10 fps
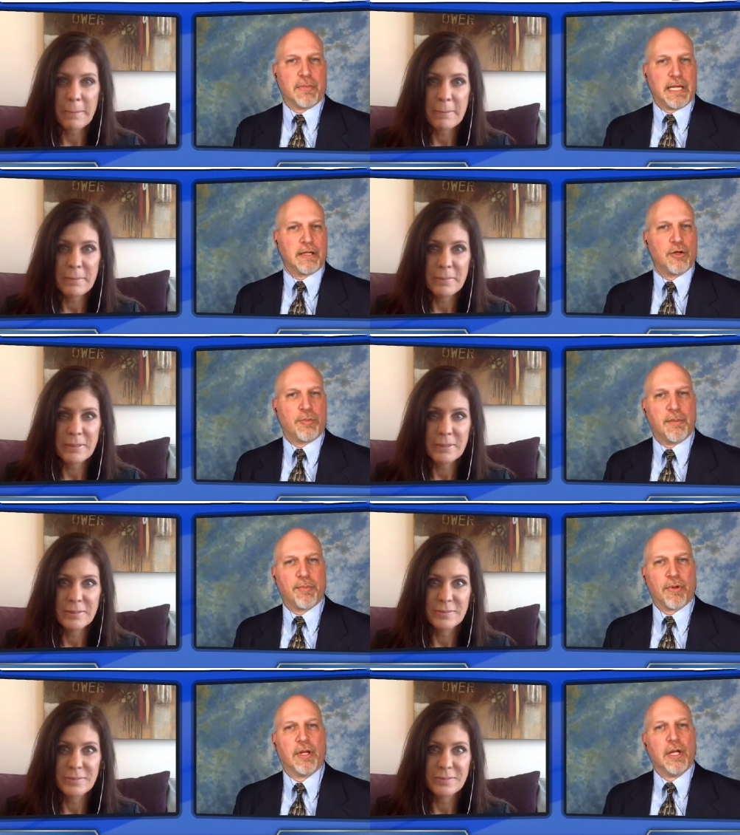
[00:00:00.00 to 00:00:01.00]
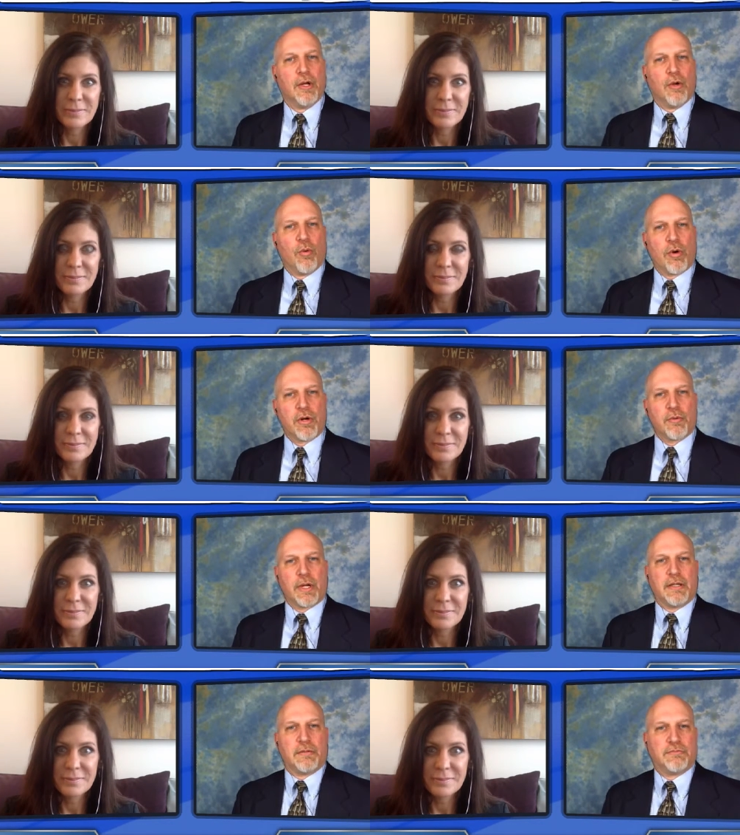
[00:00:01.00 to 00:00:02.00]
Speaker 1: and meeting new people what
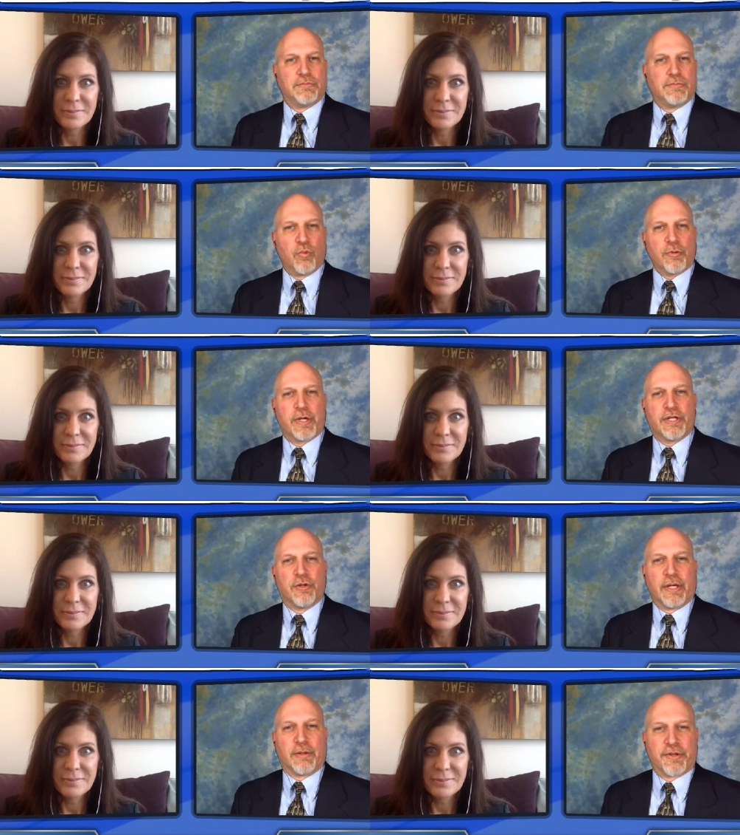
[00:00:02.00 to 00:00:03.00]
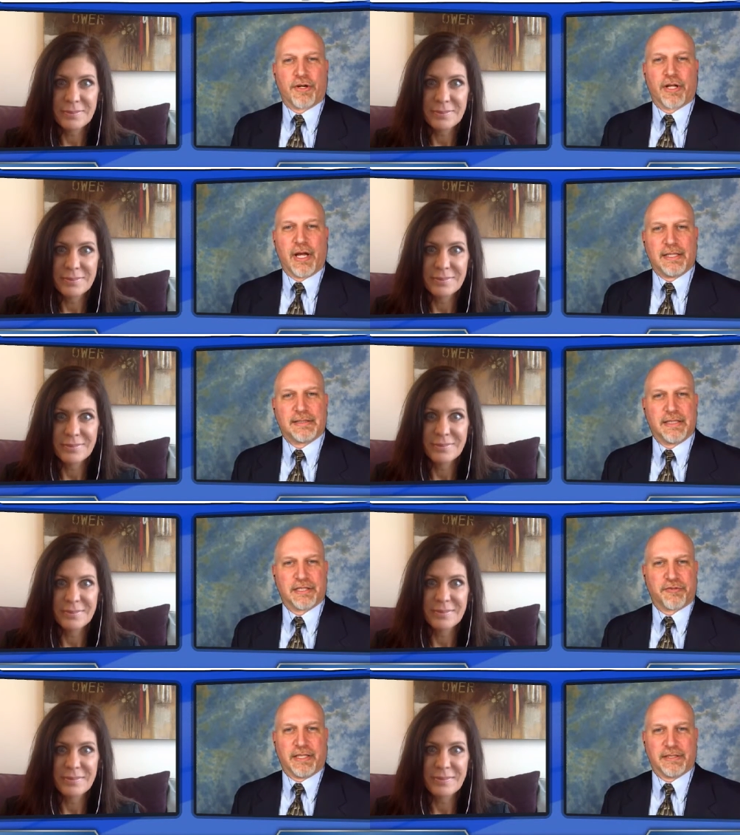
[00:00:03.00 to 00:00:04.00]
are we what are we doing with your clients
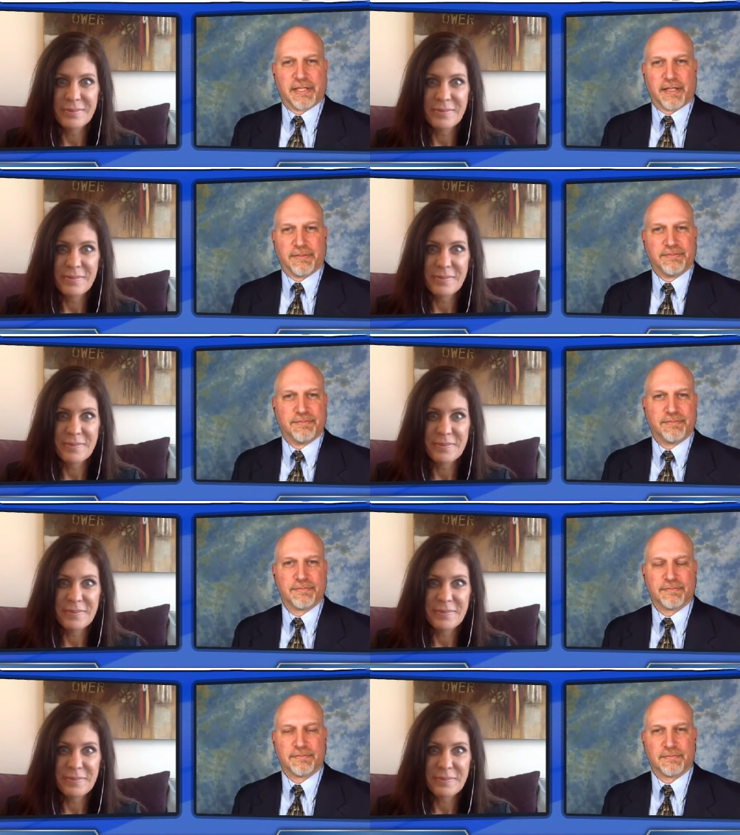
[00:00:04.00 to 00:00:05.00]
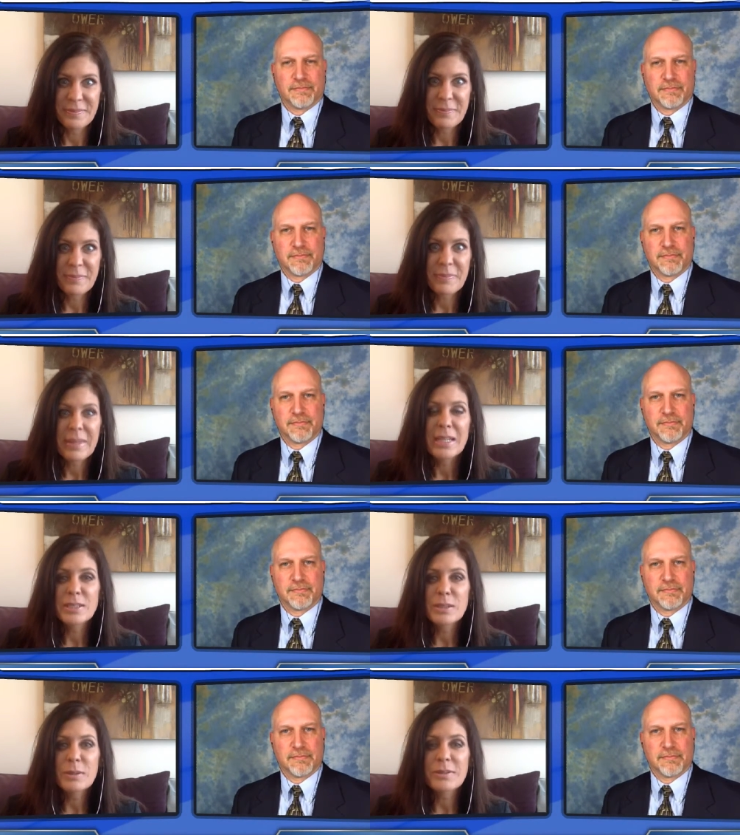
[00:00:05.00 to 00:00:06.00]
in this phase here
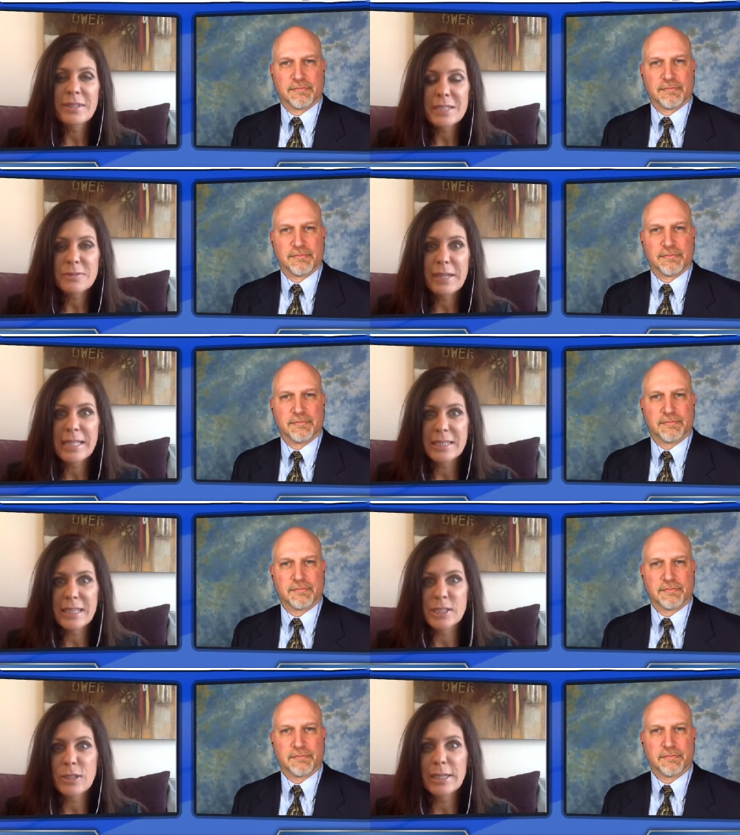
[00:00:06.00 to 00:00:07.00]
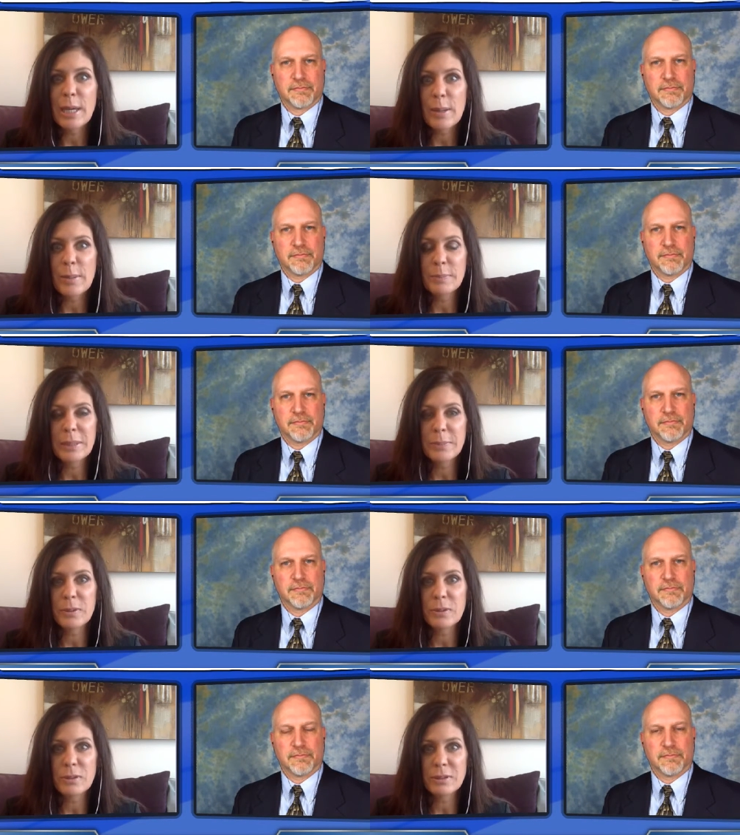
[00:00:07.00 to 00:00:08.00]
Speaker 2: so with this phase, I try to help
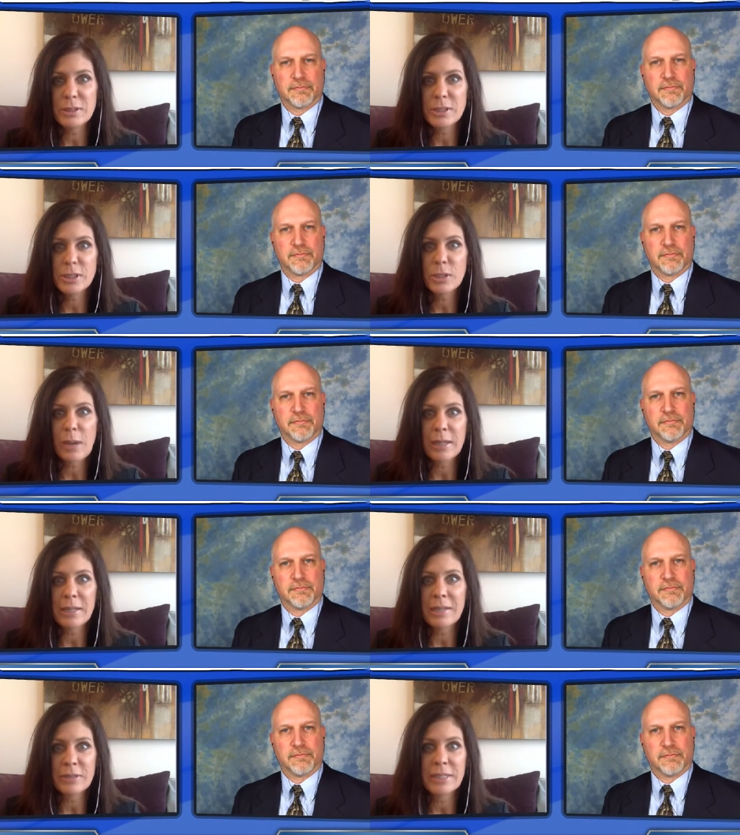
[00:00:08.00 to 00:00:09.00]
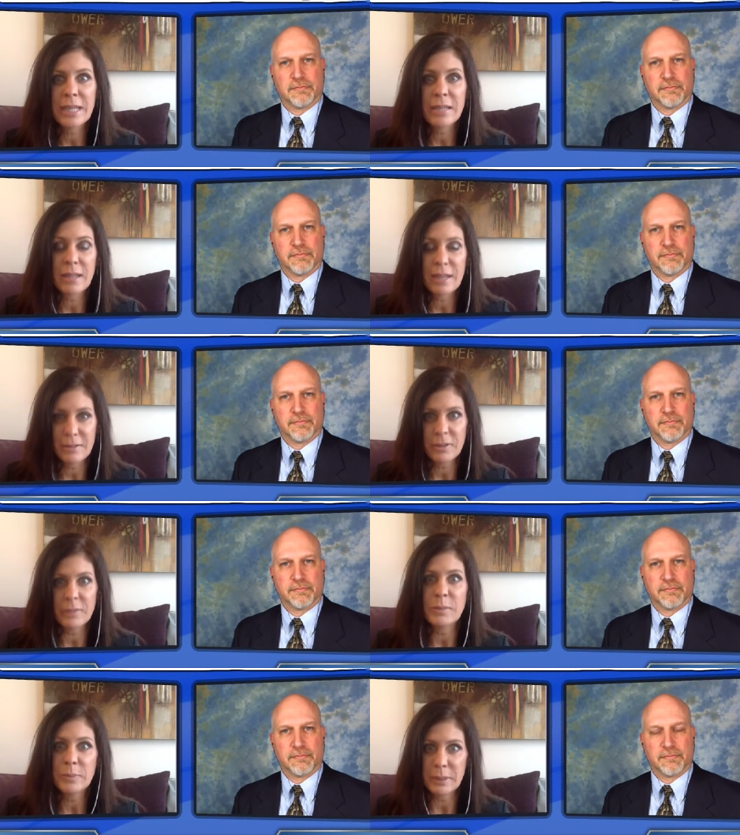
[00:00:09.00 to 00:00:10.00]
people just go out in everyday life
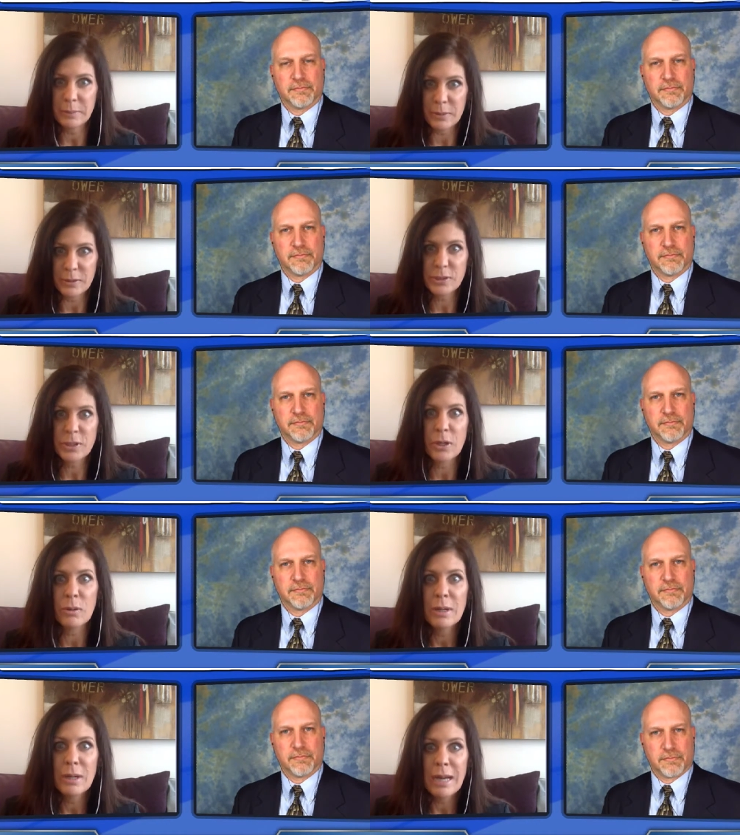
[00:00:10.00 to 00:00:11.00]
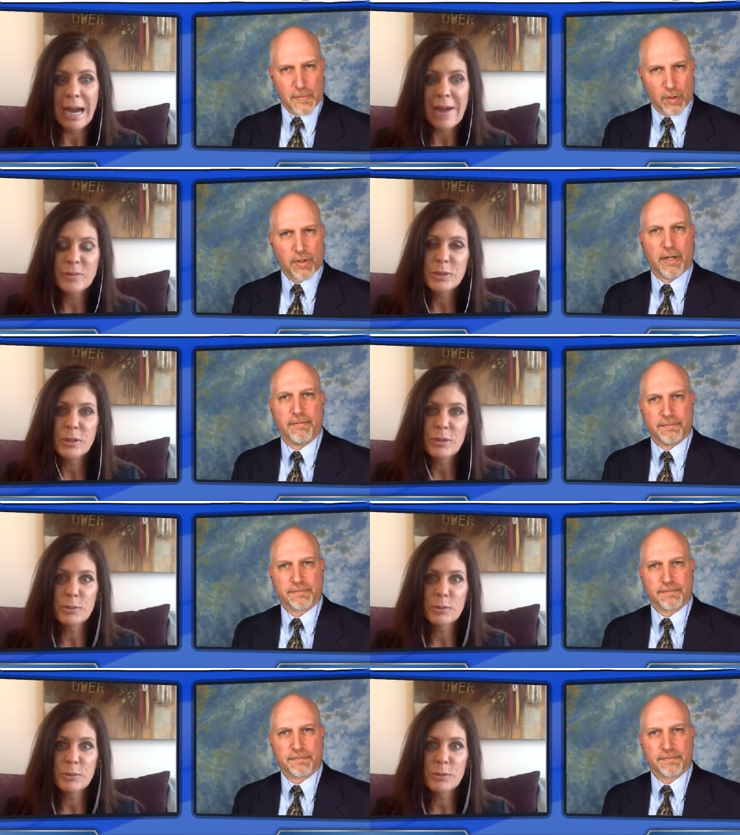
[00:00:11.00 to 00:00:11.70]
and meet people. So after okay. we go